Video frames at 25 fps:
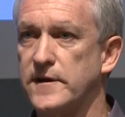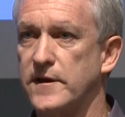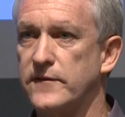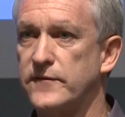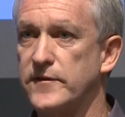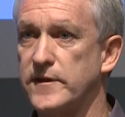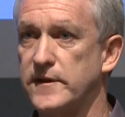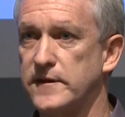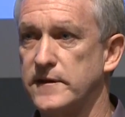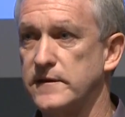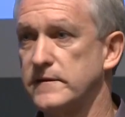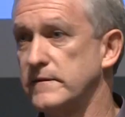
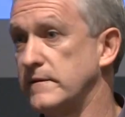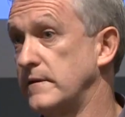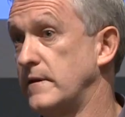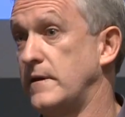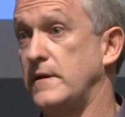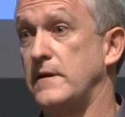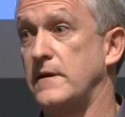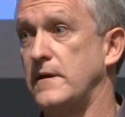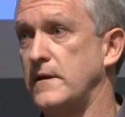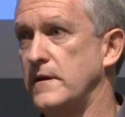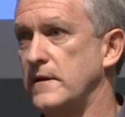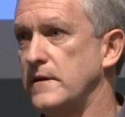over the
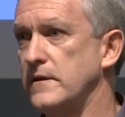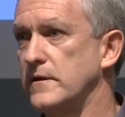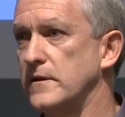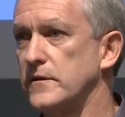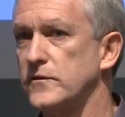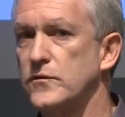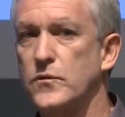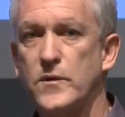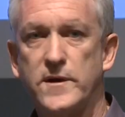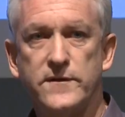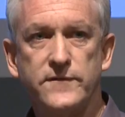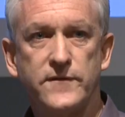
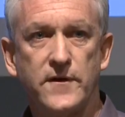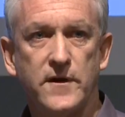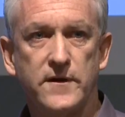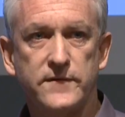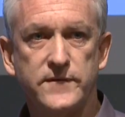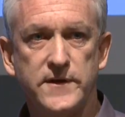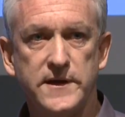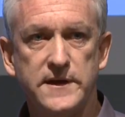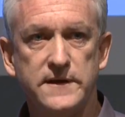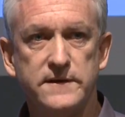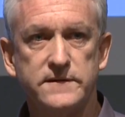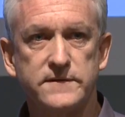
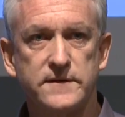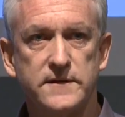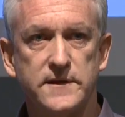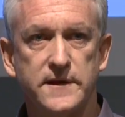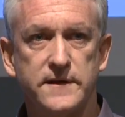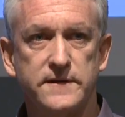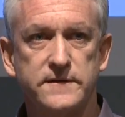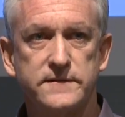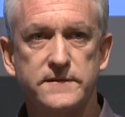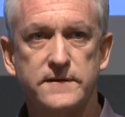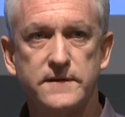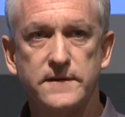25 years at
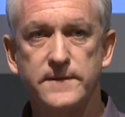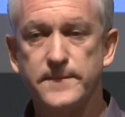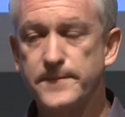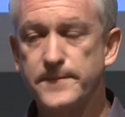least.